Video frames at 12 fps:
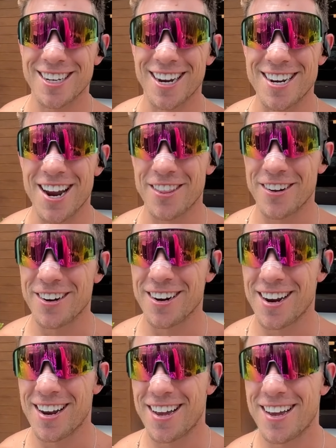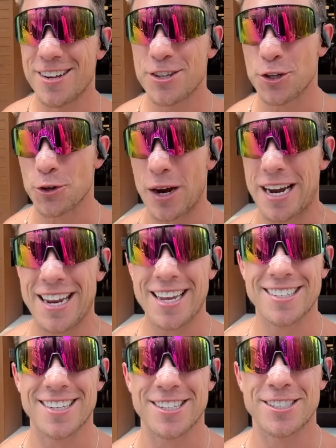Another
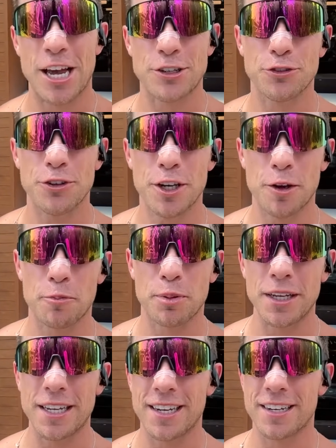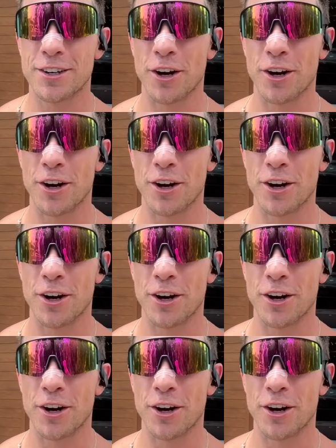training successfully completed.